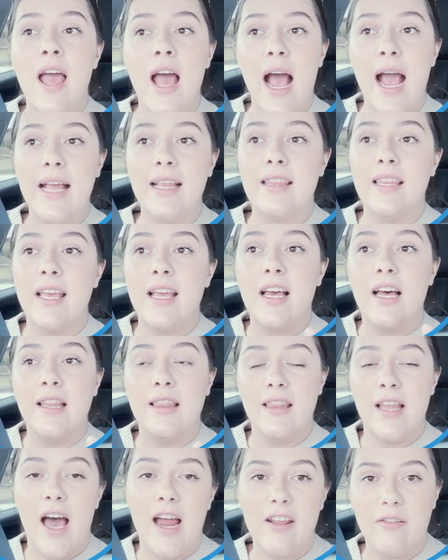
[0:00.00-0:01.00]
I think a
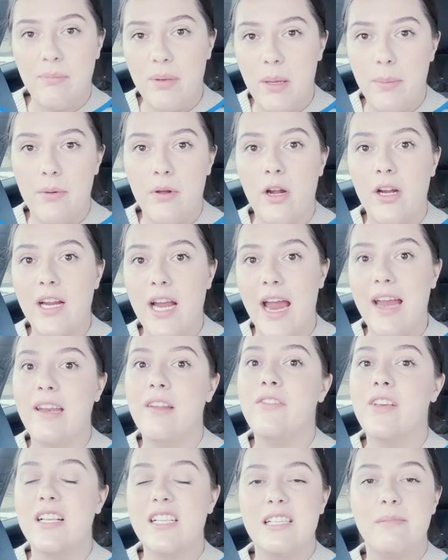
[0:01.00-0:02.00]
lot of people are kind
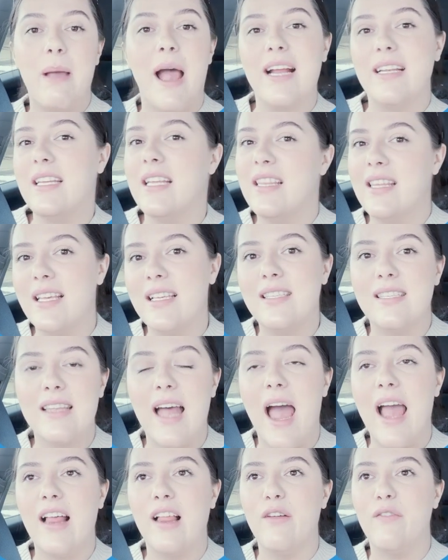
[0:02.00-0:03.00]
of expecting this
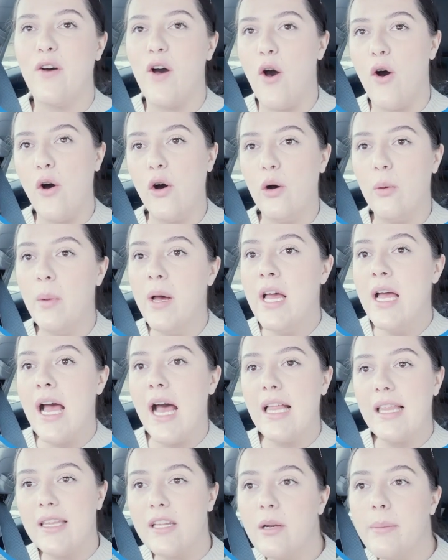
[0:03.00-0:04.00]
style of home.
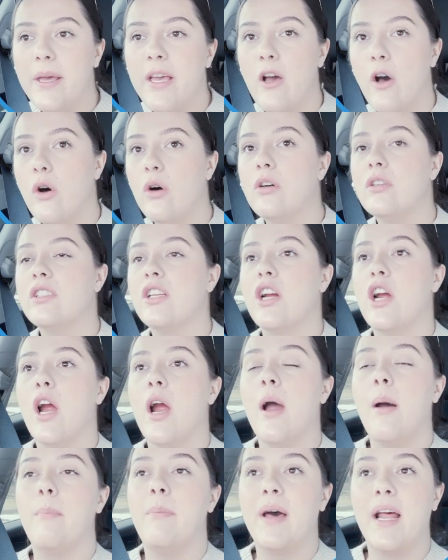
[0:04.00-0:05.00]
A little bit
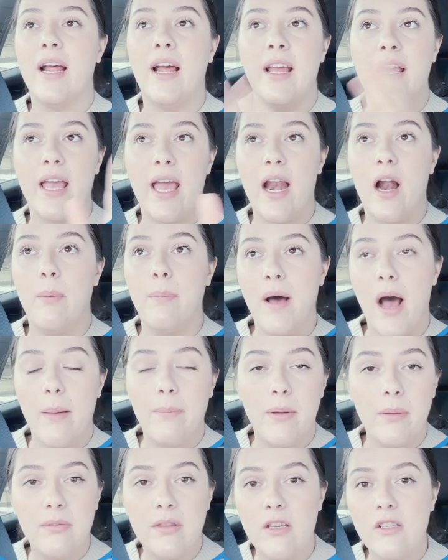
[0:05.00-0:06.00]
older, but again, I'll pop
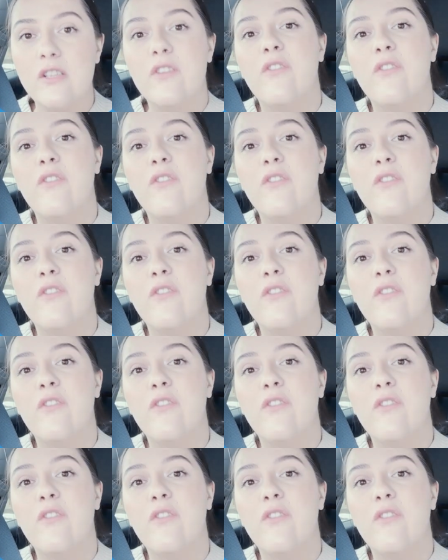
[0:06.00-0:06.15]
up those